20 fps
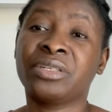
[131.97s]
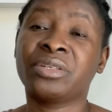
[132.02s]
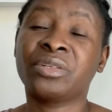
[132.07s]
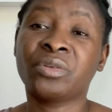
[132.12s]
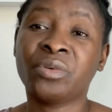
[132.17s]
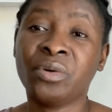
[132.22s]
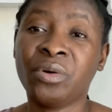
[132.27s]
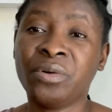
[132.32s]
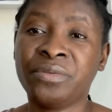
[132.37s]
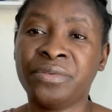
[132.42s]

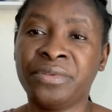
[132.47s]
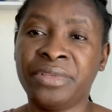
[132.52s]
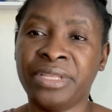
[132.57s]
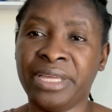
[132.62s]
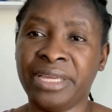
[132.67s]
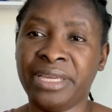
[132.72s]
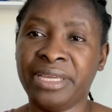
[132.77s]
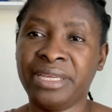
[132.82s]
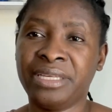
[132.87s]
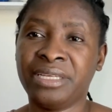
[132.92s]
Go
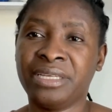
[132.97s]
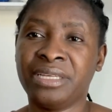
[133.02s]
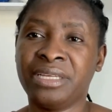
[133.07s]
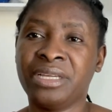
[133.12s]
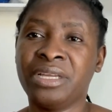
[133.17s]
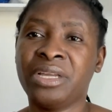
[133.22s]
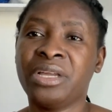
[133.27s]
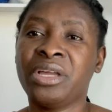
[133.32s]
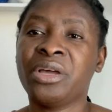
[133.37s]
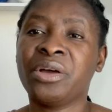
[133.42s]
there
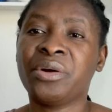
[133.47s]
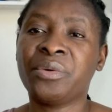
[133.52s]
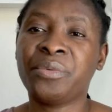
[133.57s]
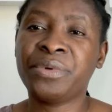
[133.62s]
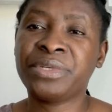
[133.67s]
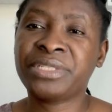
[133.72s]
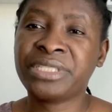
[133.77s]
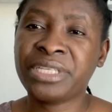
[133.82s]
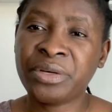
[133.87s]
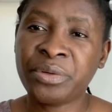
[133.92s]

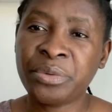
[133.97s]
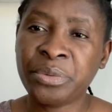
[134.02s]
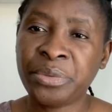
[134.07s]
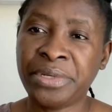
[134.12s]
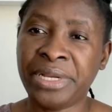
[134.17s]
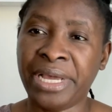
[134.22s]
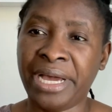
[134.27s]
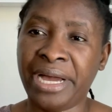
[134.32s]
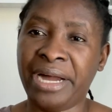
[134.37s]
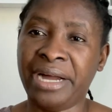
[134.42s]
with a good
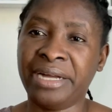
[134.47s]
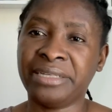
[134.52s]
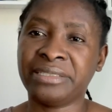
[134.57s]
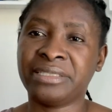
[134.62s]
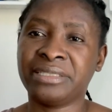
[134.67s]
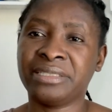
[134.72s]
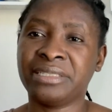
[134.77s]
heart,